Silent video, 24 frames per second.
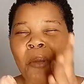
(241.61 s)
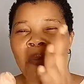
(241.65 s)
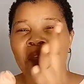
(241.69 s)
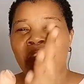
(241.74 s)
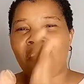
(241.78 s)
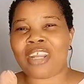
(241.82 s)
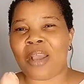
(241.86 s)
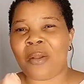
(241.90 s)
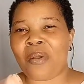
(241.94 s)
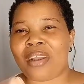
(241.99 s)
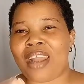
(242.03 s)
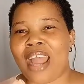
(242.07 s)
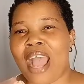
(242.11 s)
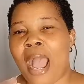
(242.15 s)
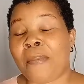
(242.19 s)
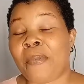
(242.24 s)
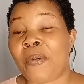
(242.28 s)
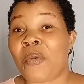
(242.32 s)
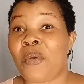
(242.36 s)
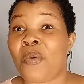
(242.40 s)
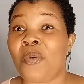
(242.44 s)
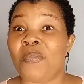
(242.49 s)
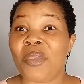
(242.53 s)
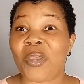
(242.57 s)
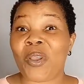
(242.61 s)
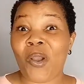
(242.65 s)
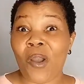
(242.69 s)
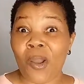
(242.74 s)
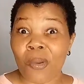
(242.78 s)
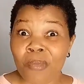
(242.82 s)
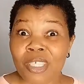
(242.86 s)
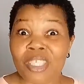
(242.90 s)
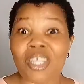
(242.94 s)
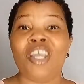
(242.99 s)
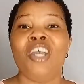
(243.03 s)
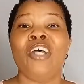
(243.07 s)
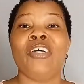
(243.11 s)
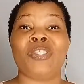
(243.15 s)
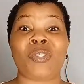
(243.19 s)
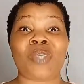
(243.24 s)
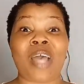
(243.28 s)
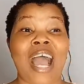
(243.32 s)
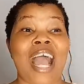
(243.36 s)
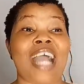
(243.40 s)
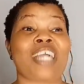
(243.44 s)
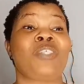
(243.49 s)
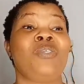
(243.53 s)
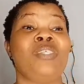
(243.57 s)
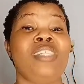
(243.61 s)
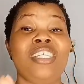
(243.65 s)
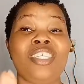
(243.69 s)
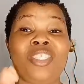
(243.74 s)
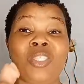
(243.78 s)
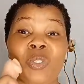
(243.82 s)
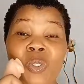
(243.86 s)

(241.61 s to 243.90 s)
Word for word: But before that one happen, we'll be coming to actually